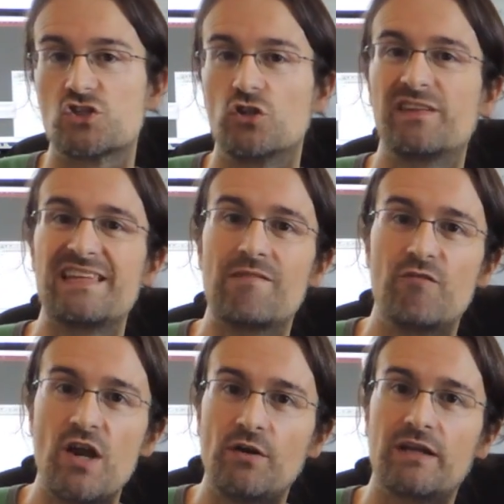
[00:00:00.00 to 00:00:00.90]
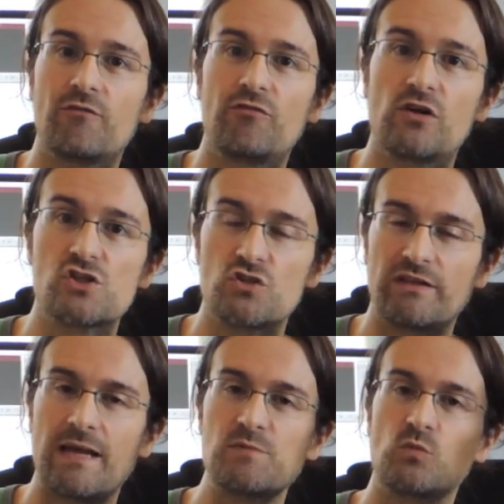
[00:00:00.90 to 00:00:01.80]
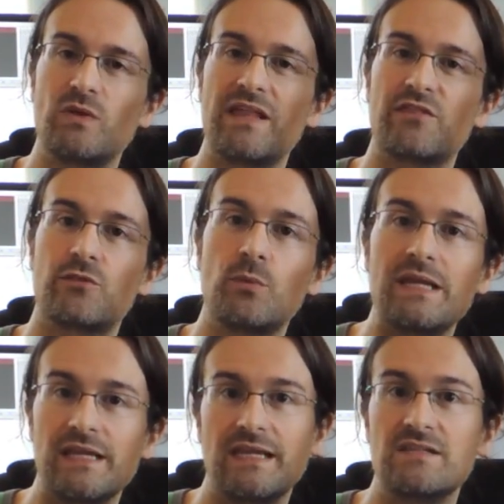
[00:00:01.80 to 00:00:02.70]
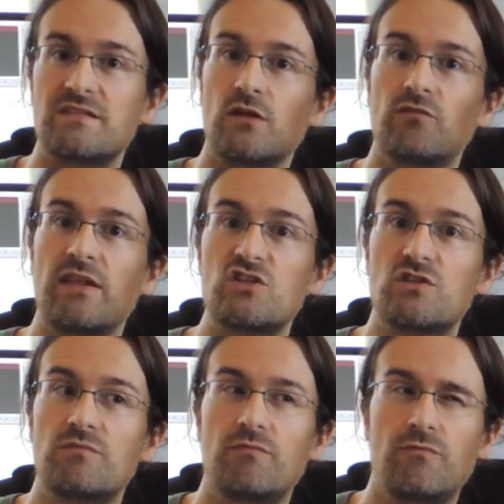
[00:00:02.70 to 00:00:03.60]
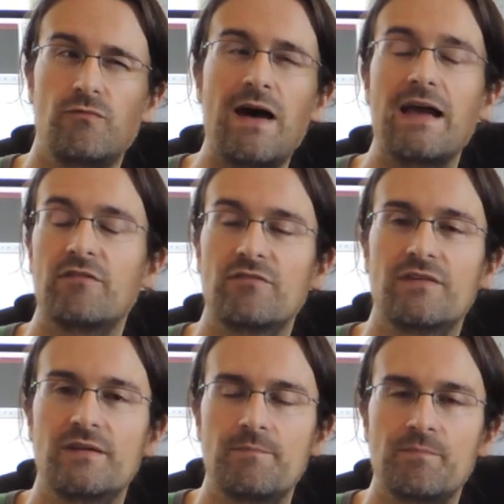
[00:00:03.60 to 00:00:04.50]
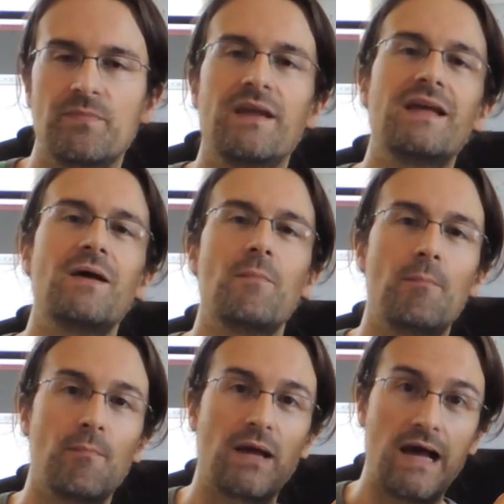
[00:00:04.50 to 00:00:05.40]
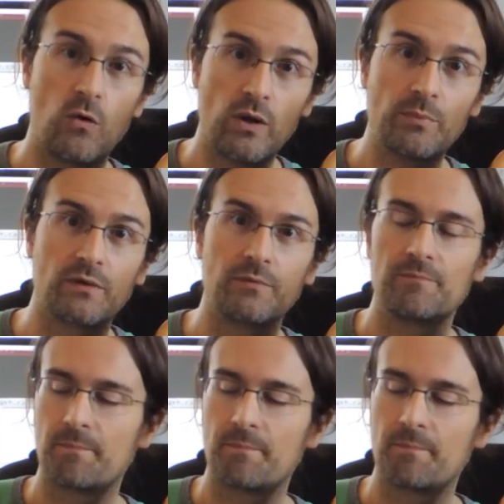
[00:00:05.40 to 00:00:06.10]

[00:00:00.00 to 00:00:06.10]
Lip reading: so the American version comes with a 3 instead of a 5. However,